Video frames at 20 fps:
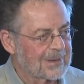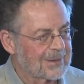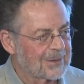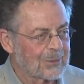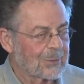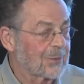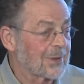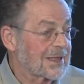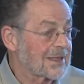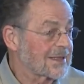
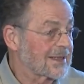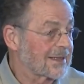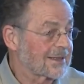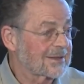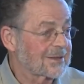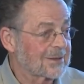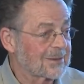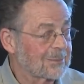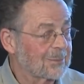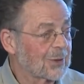do things like
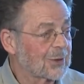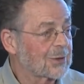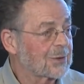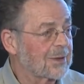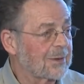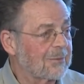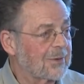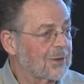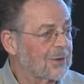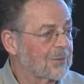the book
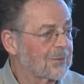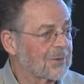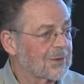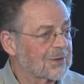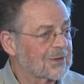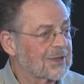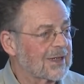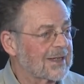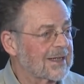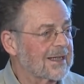review for
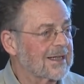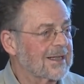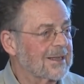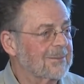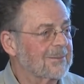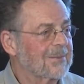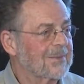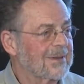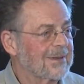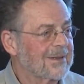SIAM,